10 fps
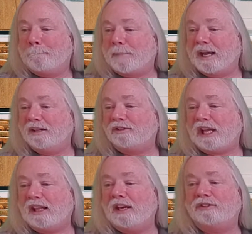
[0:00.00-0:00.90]
But it's
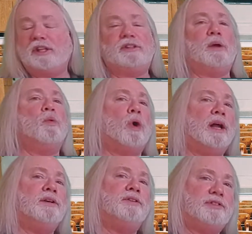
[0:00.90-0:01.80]
telling us it's a
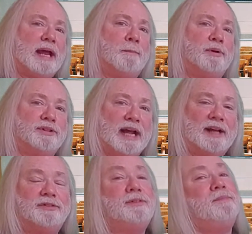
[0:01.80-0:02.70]
one sample
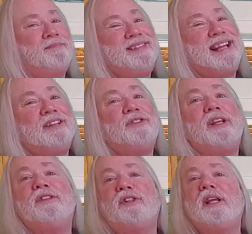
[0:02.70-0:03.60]
test.
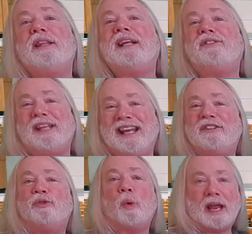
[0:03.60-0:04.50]
That's
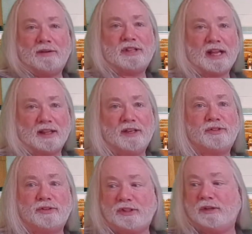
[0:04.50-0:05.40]
its way of telling
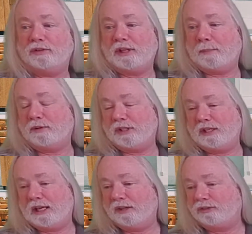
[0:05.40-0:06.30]
it's a single sample
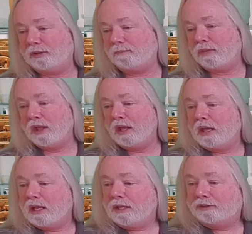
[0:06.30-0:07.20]
t-test.
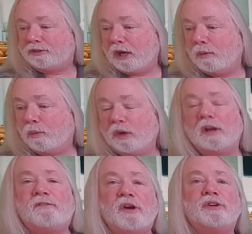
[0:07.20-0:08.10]
So we're
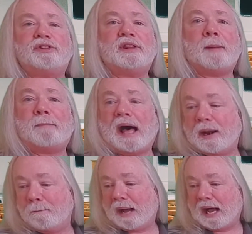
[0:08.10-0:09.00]
going to focus on that
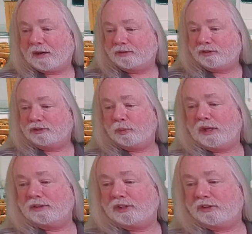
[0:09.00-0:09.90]
bottom box. And so
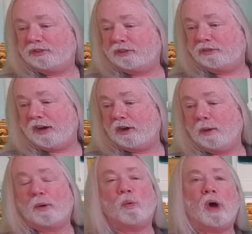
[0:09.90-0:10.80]
we can see it says
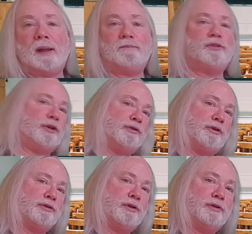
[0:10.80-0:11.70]
variable 1, 0,
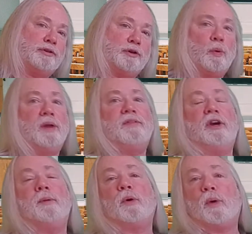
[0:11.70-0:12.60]
0, 0, 0, 0, 1,
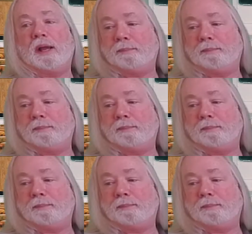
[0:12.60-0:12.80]
variable